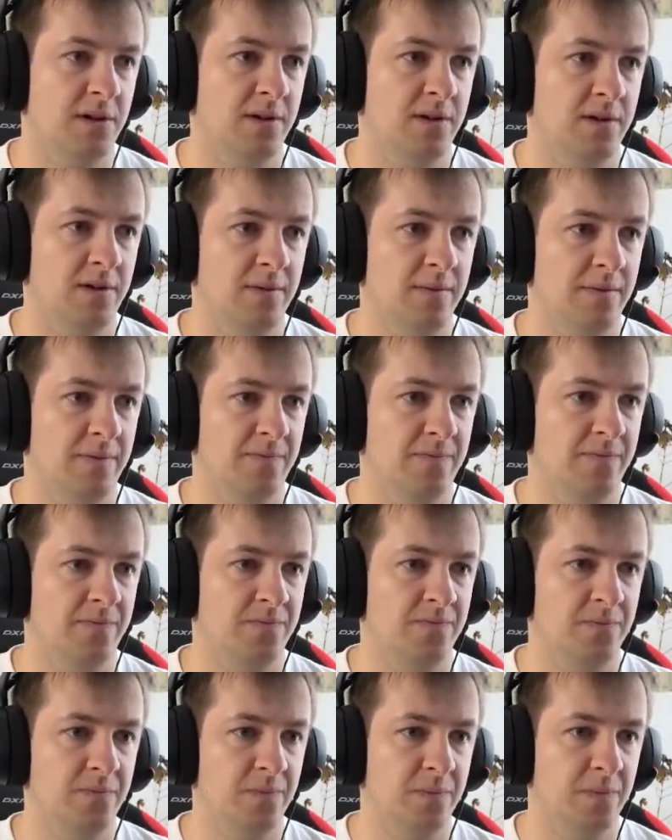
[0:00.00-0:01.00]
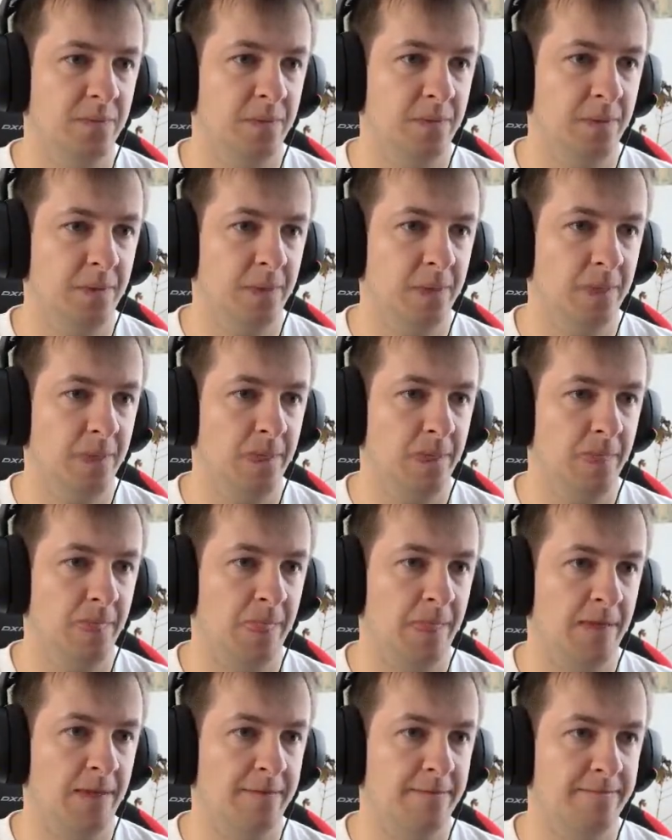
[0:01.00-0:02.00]

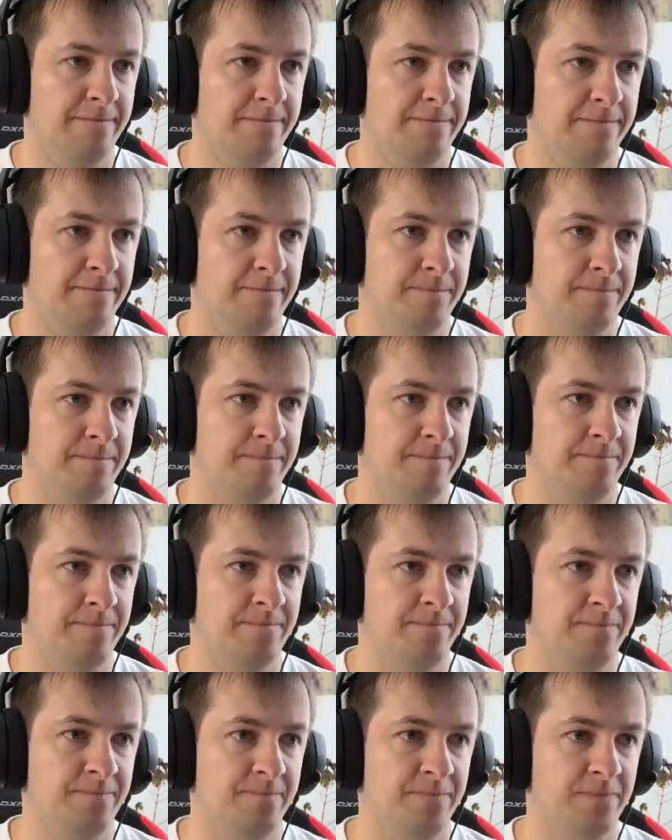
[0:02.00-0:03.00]
Nobody speaks.